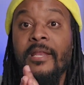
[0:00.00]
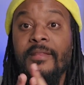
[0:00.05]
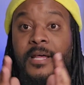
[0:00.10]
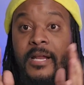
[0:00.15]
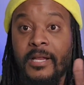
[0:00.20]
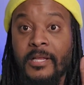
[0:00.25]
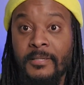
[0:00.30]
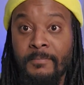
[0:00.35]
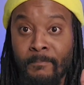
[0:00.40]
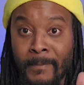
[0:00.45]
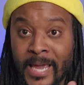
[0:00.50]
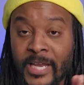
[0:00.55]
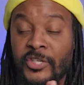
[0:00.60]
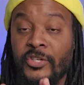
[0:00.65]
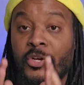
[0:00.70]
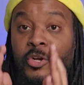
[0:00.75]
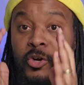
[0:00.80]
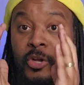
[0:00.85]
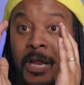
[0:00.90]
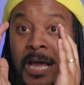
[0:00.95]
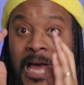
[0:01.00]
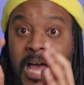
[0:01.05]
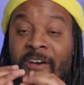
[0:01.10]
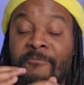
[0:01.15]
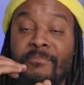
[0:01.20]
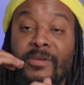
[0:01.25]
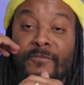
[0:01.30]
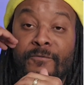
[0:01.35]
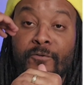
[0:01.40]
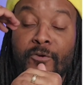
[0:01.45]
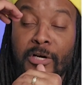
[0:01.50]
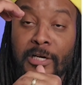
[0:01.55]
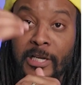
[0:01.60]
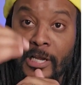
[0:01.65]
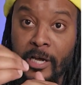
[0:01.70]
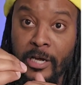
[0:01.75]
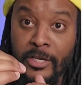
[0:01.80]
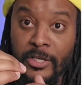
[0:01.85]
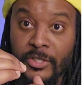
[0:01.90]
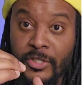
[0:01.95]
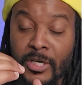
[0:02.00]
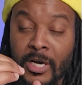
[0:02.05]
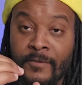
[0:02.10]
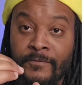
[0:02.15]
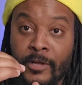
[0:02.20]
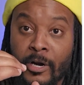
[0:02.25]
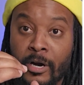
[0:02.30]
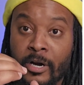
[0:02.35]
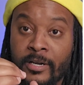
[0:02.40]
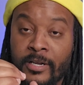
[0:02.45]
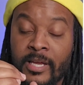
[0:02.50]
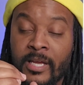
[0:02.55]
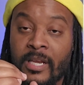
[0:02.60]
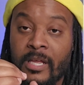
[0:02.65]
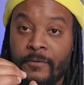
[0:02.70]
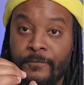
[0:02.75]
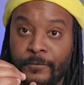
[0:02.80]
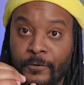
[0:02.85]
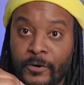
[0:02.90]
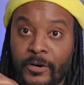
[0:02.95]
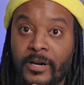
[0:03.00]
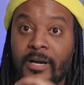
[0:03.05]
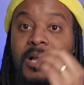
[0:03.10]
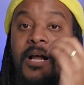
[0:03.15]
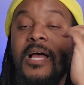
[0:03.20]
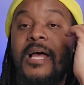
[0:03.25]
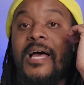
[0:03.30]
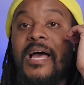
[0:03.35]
that is mentioned going to have before launch of the RDNA 4,